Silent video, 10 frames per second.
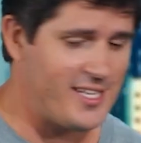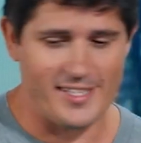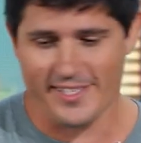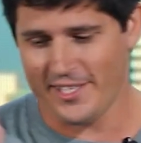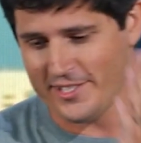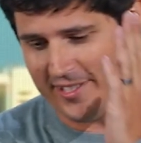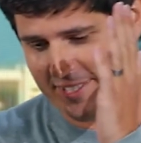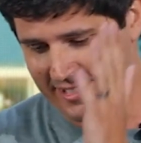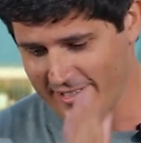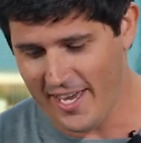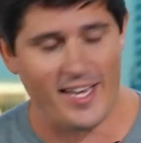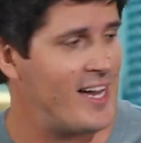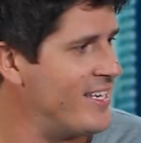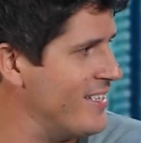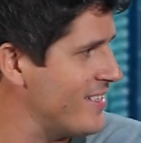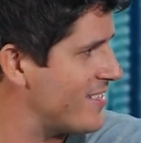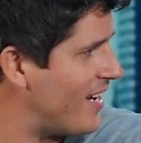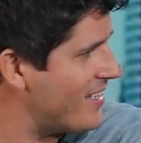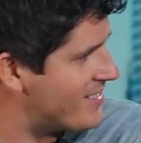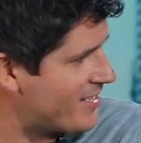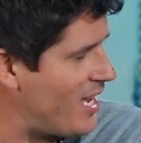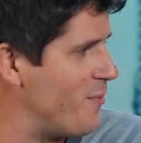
digitization to AI insights to